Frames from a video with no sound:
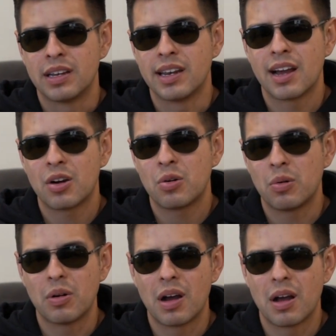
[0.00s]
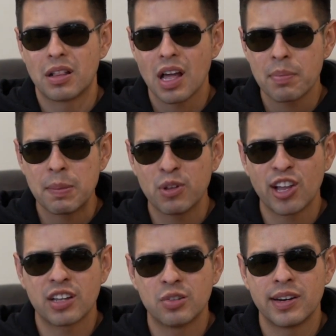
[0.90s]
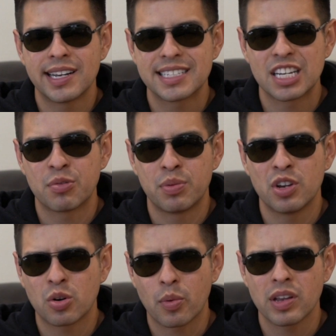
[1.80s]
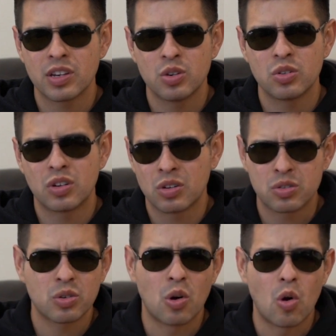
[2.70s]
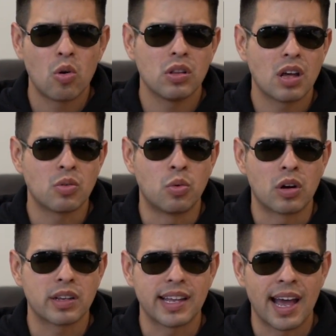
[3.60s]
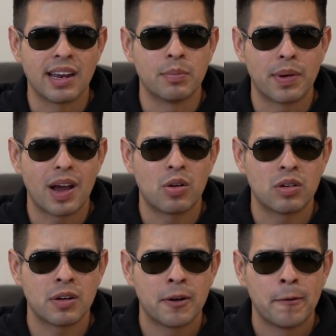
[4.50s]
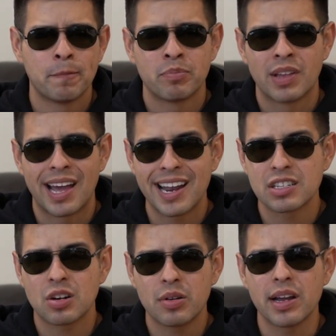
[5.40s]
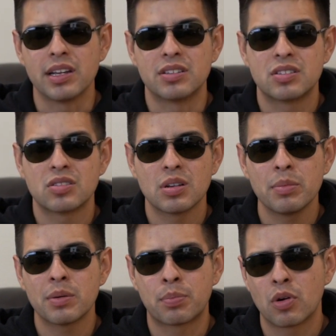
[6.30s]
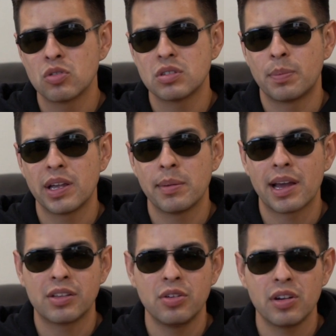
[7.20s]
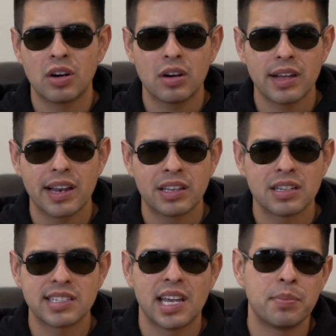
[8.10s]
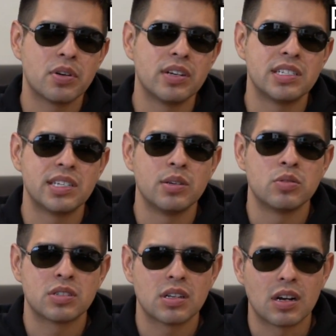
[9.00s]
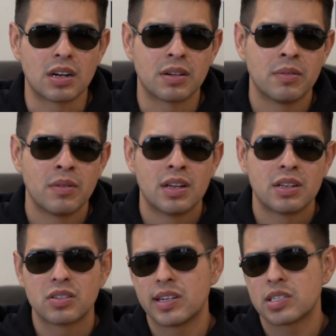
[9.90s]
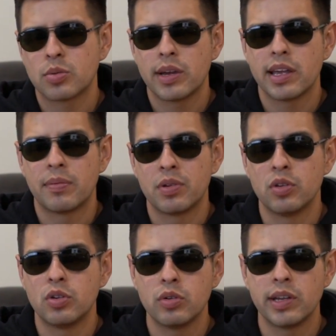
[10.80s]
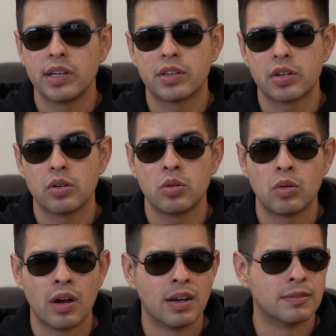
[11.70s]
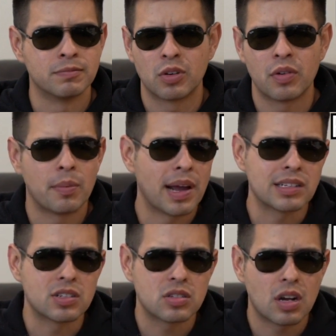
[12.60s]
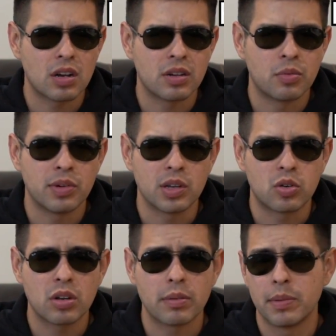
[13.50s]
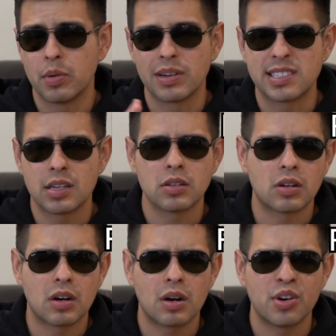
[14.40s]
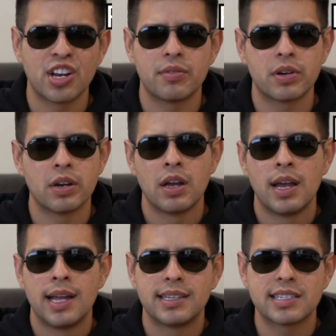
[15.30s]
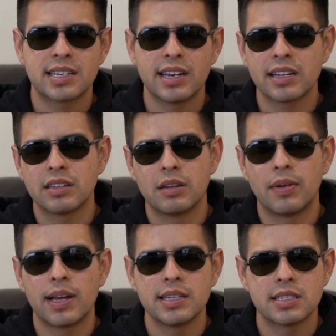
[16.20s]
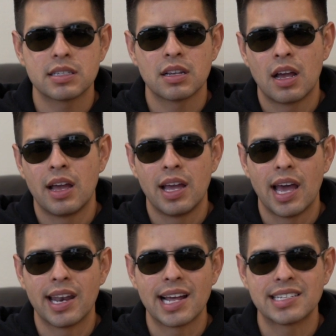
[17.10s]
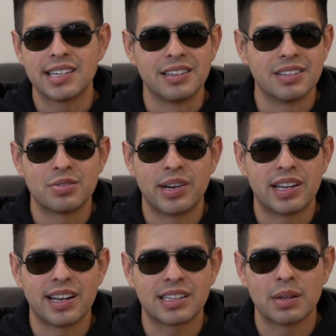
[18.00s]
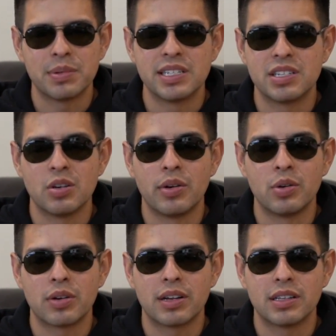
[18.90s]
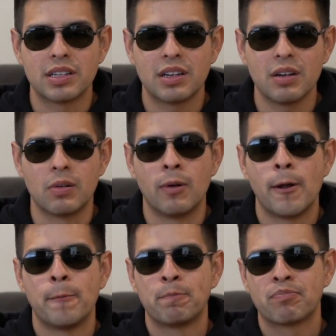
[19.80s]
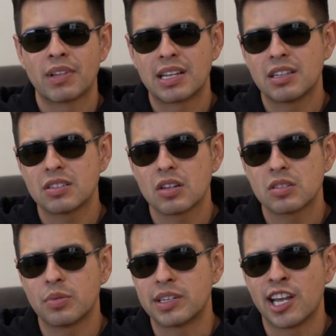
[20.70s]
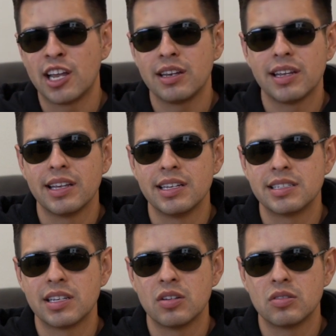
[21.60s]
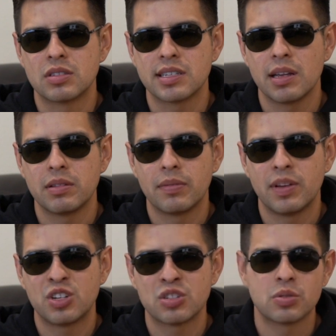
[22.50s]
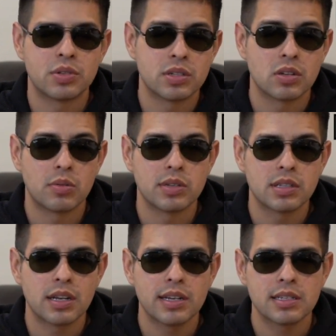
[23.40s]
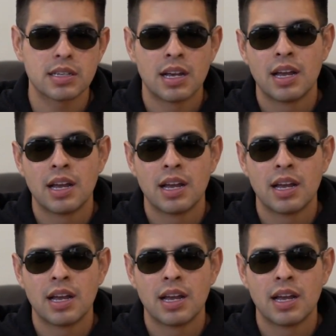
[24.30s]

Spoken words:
Now, a lot of people like doing this if you don't want to go through a whole lot of work to add in power. And that's alright. So some of the pros to piggyback tuning are that it does keep your ECU stock. So this way, if you do need to revert back to stock really quick, maybe you want to sell the car or whatever, disconnect the device, and that's it. Just reconnect up the ECU and you're good to go. It does also retain the ECU's safety features, which is always nice.